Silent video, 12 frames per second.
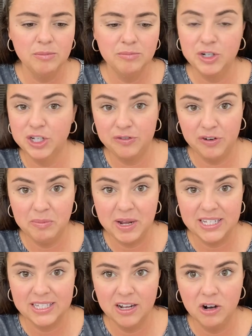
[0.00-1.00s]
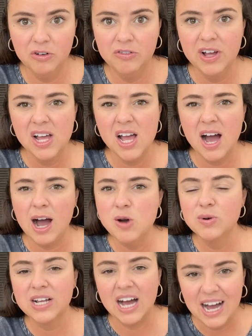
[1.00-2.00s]
just for myself, I
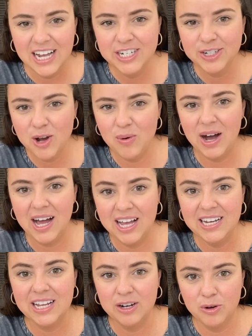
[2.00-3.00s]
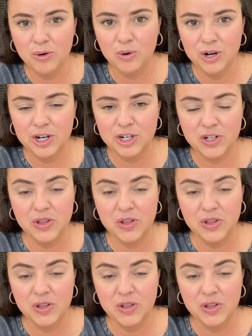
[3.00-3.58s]
would kind of go hide in a corner so